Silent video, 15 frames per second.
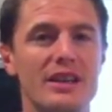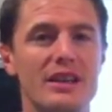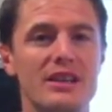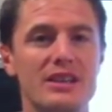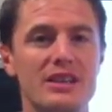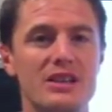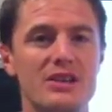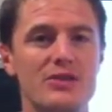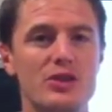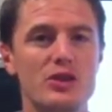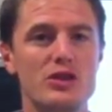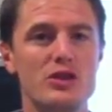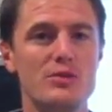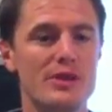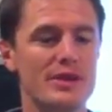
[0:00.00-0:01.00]
in the near
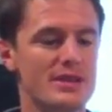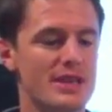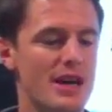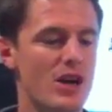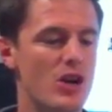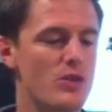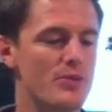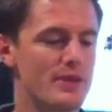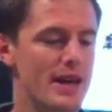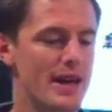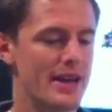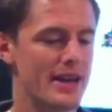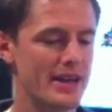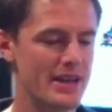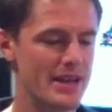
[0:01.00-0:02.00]
future, but I hope
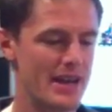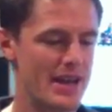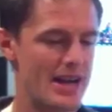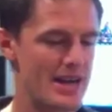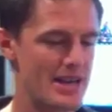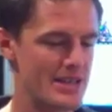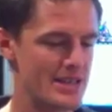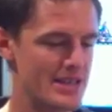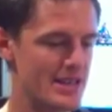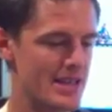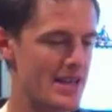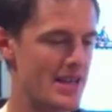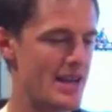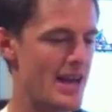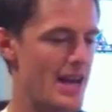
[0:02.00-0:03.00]
that has
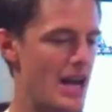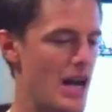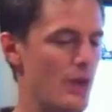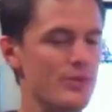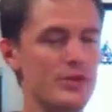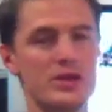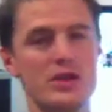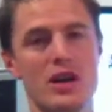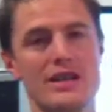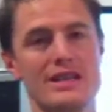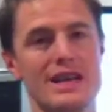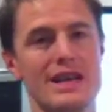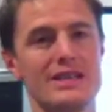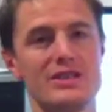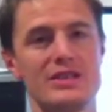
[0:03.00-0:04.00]
helped you guys
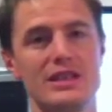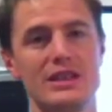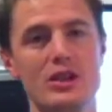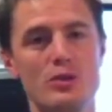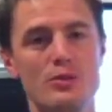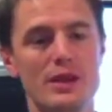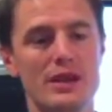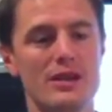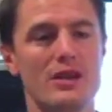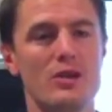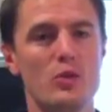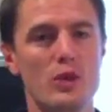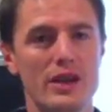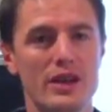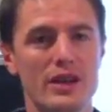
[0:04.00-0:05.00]
out just a little bit
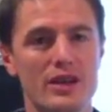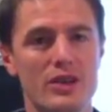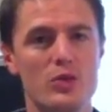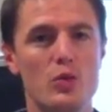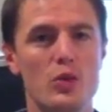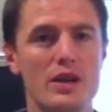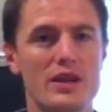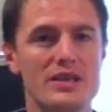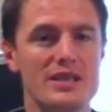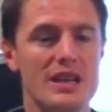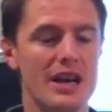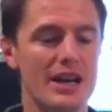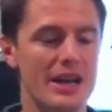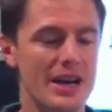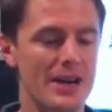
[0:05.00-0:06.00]
on where to
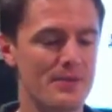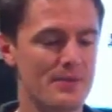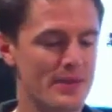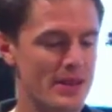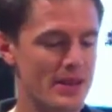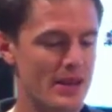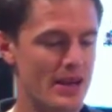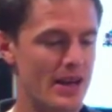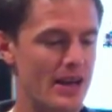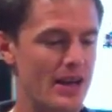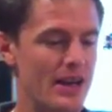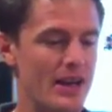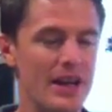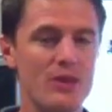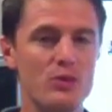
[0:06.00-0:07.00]
start out,
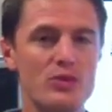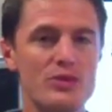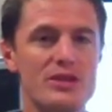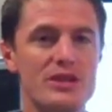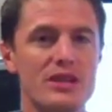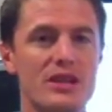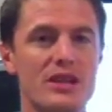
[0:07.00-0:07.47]
and we'll see